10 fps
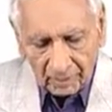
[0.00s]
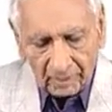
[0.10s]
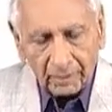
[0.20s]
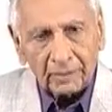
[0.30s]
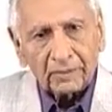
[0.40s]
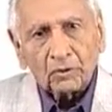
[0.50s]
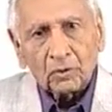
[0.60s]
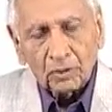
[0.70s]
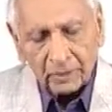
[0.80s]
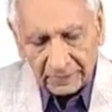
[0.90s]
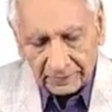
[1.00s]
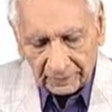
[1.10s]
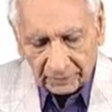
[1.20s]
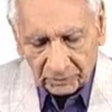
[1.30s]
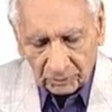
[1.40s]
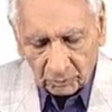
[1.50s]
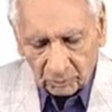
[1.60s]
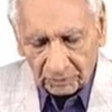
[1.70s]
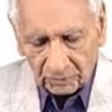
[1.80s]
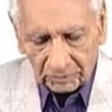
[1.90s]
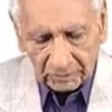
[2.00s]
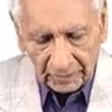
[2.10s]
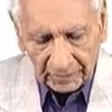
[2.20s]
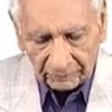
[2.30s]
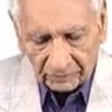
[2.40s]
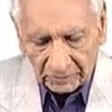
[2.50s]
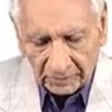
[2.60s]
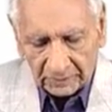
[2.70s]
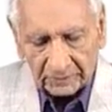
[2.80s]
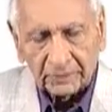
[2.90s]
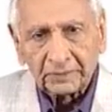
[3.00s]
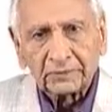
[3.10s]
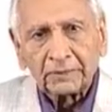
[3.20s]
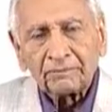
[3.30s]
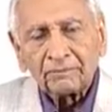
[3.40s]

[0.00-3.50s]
and all these institutions have structures,